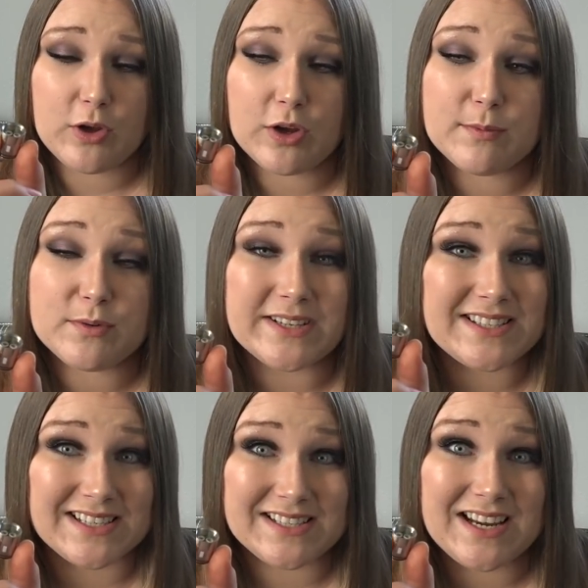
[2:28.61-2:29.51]
Good between
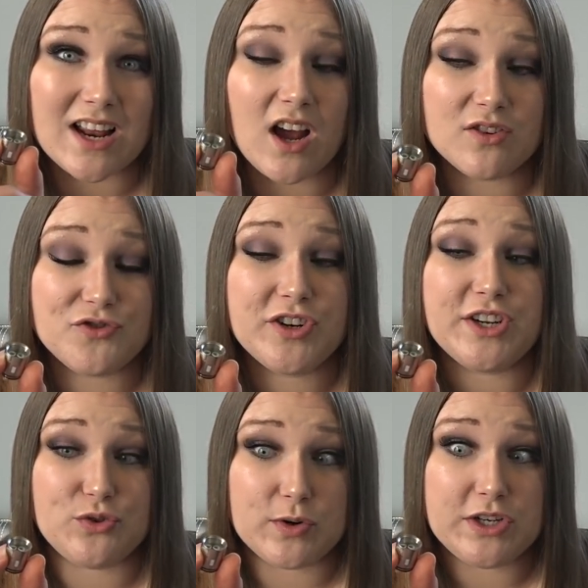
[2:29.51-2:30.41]
60 and
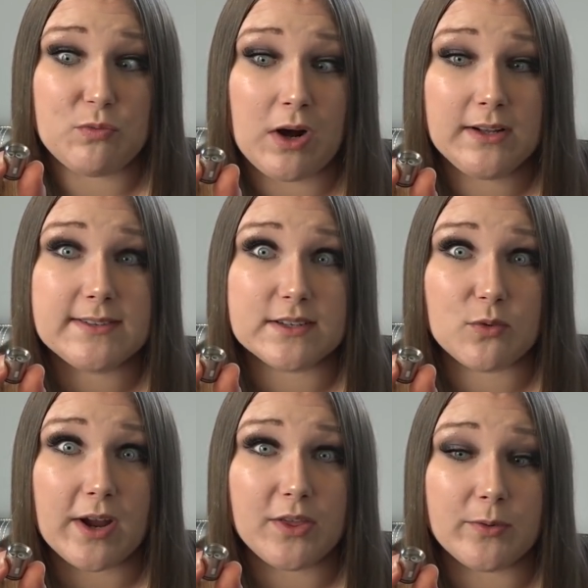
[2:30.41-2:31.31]
120 watts, that's
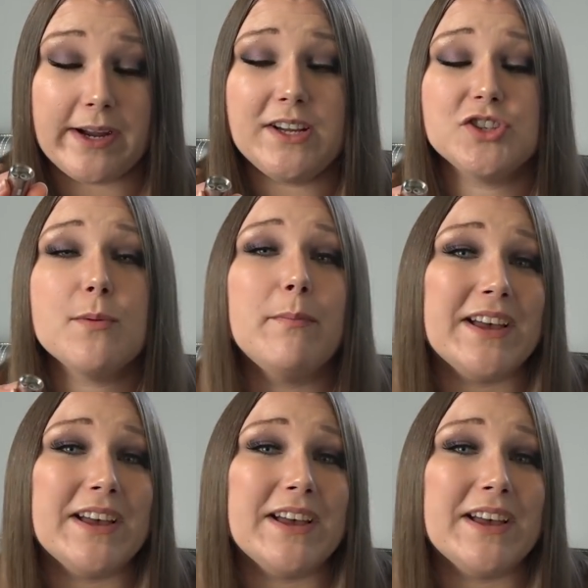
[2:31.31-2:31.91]
quite the range.